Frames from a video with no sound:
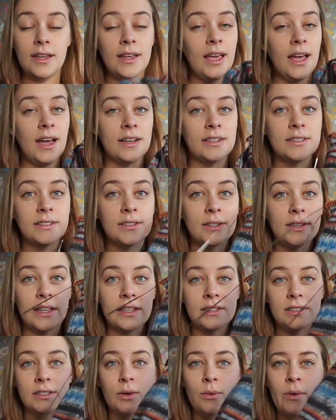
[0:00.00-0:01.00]
Yeah, so
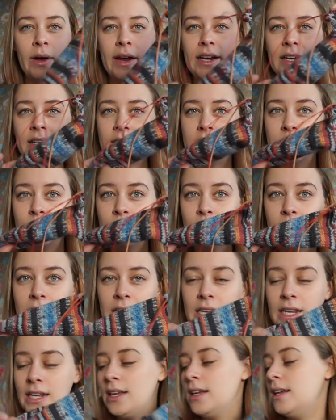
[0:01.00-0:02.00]
that's quite
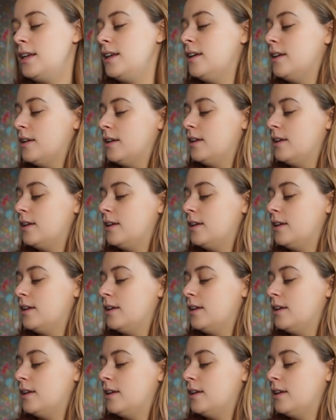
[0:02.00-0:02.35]
speedy